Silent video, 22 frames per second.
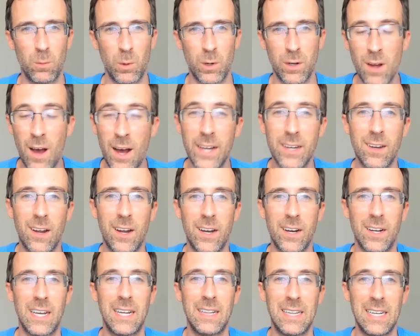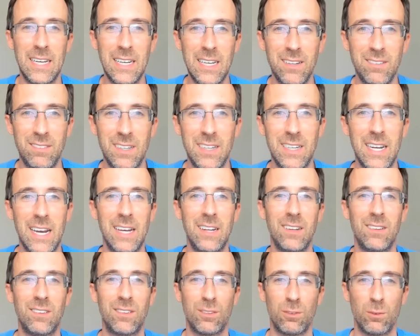We're not talking the easy
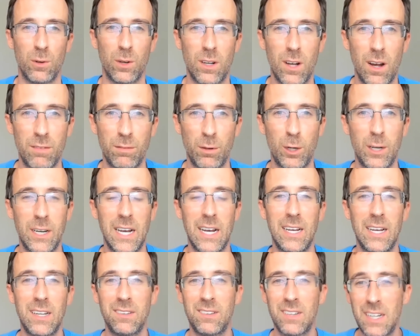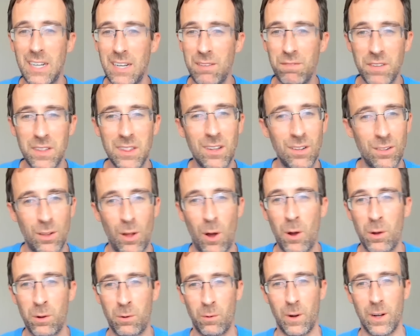days, the recovery days, even the
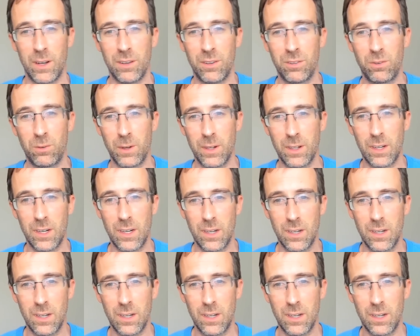long runs, really.